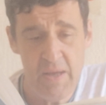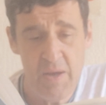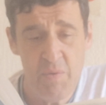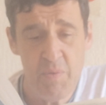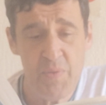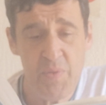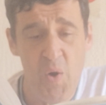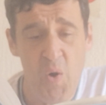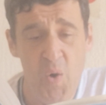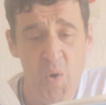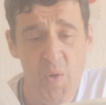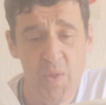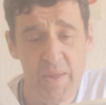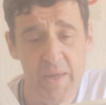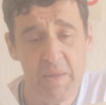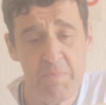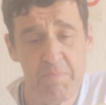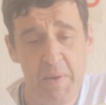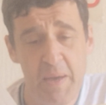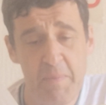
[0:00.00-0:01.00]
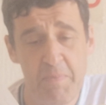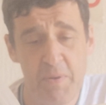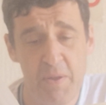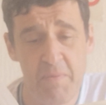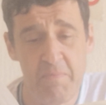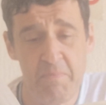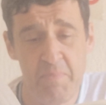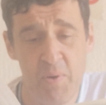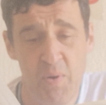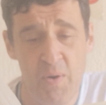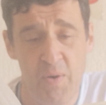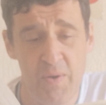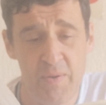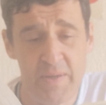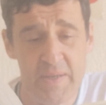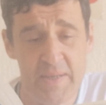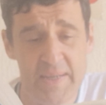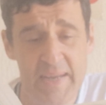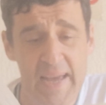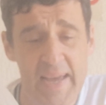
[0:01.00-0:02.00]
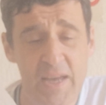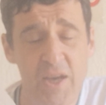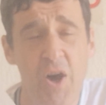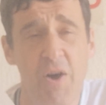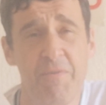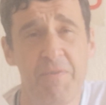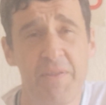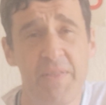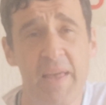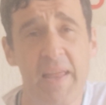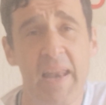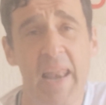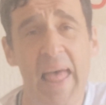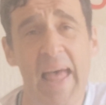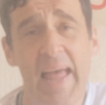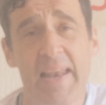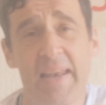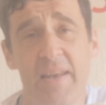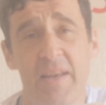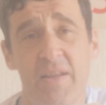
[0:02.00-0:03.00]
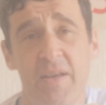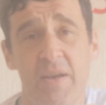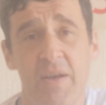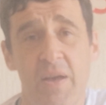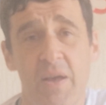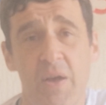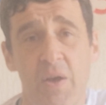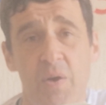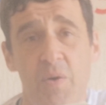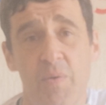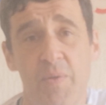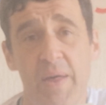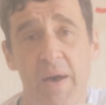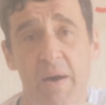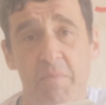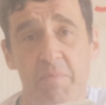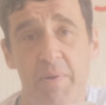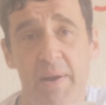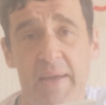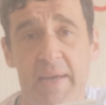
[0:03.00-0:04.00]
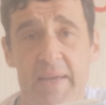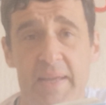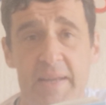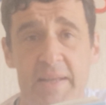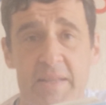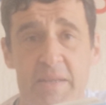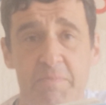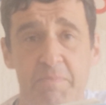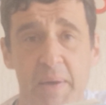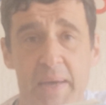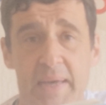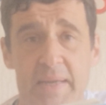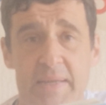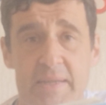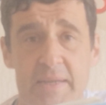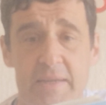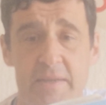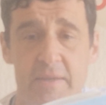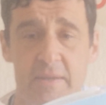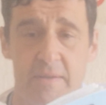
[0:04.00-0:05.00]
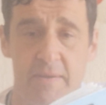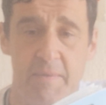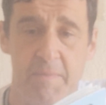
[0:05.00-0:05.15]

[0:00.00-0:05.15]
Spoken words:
with all these people on board, take off and then land without breaking into pieces?